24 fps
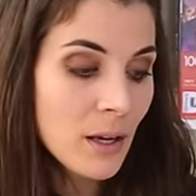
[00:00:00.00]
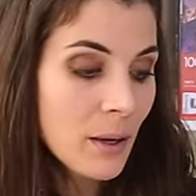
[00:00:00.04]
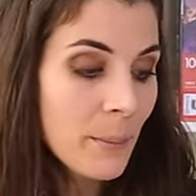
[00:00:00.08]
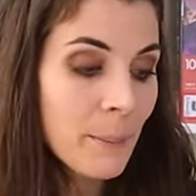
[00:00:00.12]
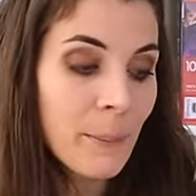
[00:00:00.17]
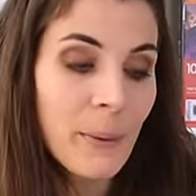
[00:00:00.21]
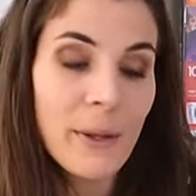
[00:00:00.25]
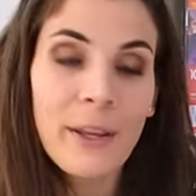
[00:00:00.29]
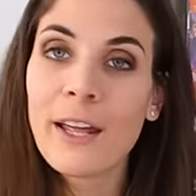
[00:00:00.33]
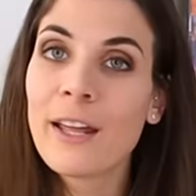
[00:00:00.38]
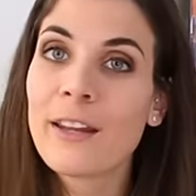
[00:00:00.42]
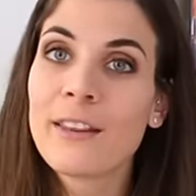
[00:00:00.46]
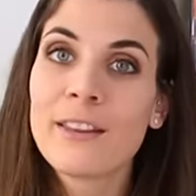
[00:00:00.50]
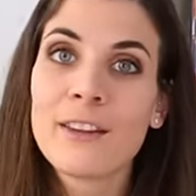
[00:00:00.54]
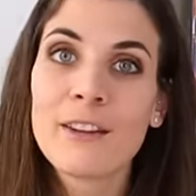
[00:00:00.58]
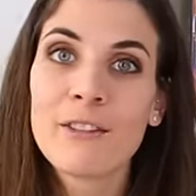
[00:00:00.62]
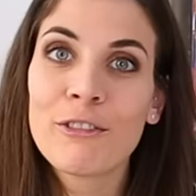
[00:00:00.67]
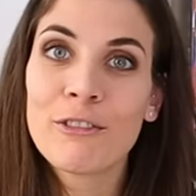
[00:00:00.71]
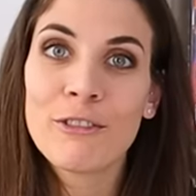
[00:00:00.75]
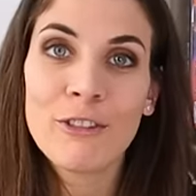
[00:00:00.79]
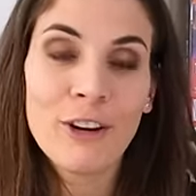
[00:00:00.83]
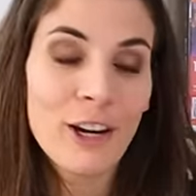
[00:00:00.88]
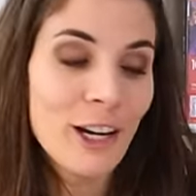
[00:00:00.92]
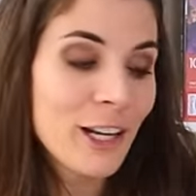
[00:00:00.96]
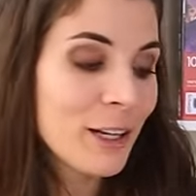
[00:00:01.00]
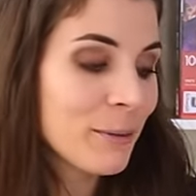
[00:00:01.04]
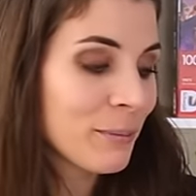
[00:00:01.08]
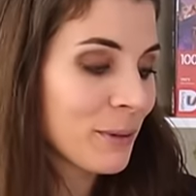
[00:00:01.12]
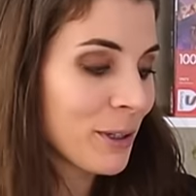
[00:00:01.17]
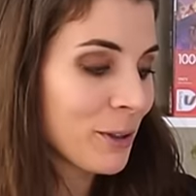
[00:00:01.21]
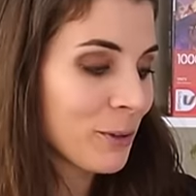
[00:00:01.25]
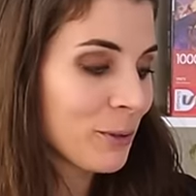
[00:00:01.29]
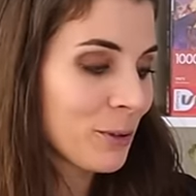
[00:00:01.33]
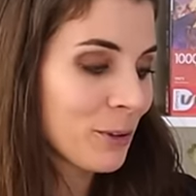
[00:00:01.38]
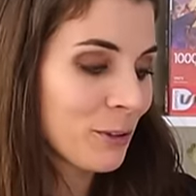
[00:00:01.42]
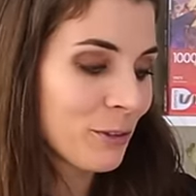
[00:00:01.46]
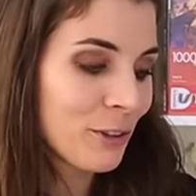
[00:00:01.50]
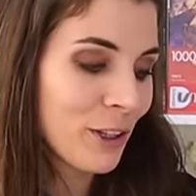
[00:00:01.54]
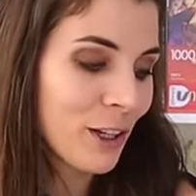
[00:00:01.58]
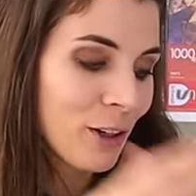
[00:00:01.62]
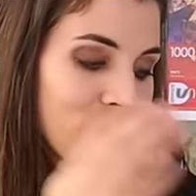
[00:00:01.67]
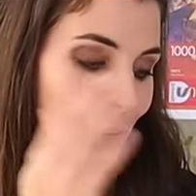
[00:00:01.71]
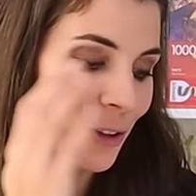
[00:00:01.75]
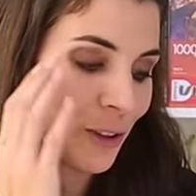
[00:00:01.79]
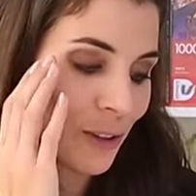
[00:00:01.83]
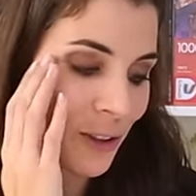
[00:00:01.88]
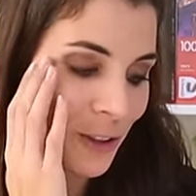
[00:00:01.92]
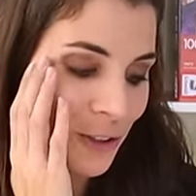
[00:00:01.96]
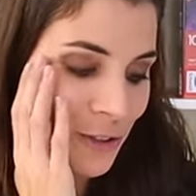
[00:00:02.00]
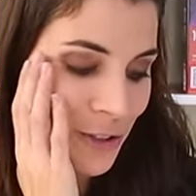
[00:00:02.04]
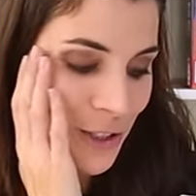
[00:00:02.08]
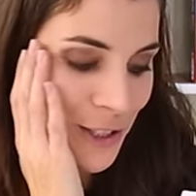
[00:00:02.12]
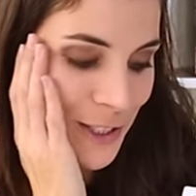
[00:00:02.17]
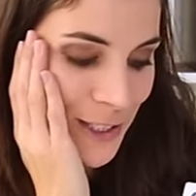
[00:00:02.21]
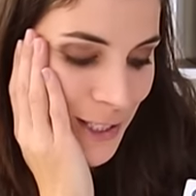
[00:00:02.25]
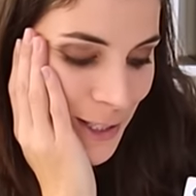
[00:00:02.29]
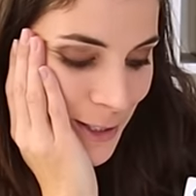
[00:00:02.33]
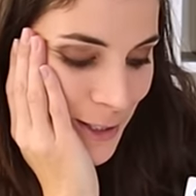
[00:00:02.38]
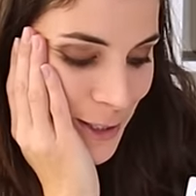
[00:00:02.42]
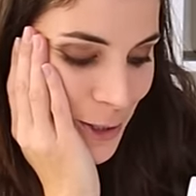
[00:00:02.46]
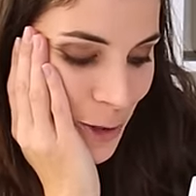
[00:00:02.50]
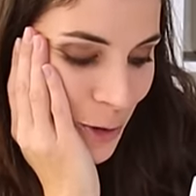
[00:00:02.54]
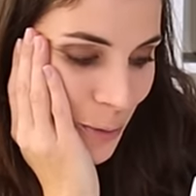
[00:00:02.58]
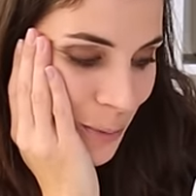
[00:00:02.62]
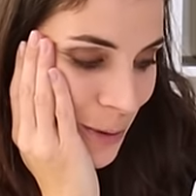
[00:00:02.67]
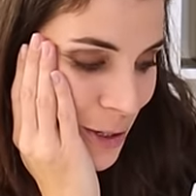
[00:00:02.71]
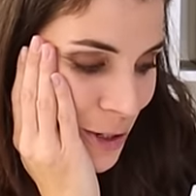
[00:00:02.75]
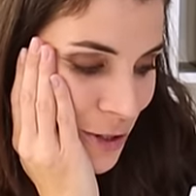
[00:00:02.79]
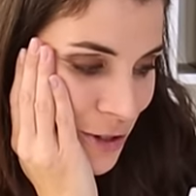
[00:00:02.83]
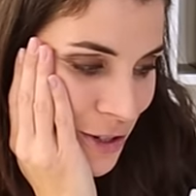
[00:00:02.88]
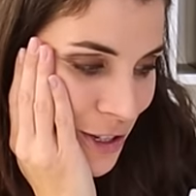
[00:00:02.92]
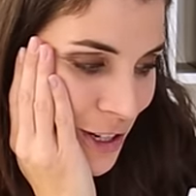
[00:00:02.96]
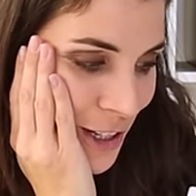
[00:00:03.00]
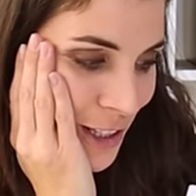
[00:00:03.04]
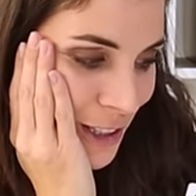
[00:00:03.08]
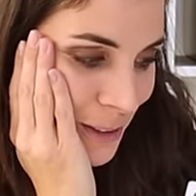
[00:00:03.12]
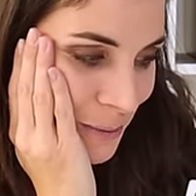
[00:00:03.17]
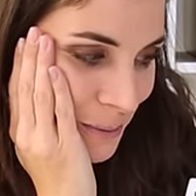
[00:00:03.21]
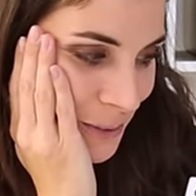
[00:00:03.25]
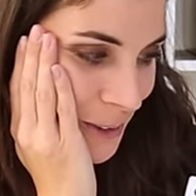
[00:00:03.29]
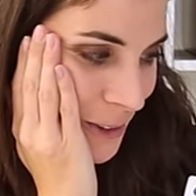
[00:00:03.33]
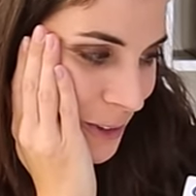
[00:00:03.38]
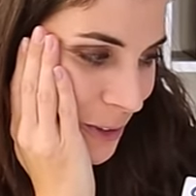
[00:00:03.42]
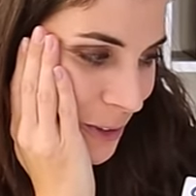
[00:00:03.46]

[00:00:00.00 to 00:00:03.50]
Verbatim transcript: But then the frame and all of the, oh, it just takes so much time,